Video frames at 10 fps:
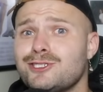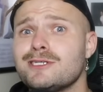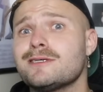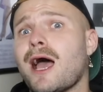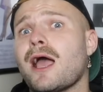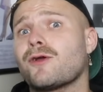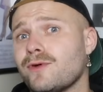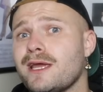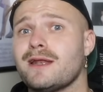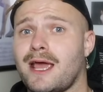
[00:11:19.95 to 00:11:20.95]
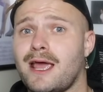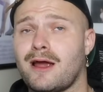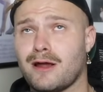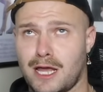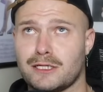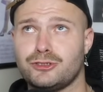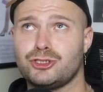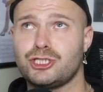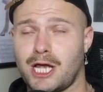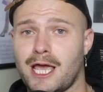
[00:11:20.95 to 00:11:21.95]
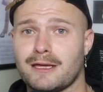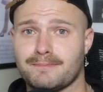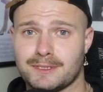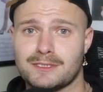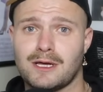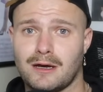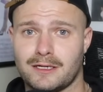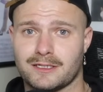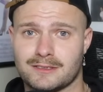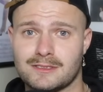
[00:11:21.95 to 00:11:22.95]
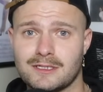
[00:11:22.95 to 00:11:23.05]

She's got green hair and giant bazongas.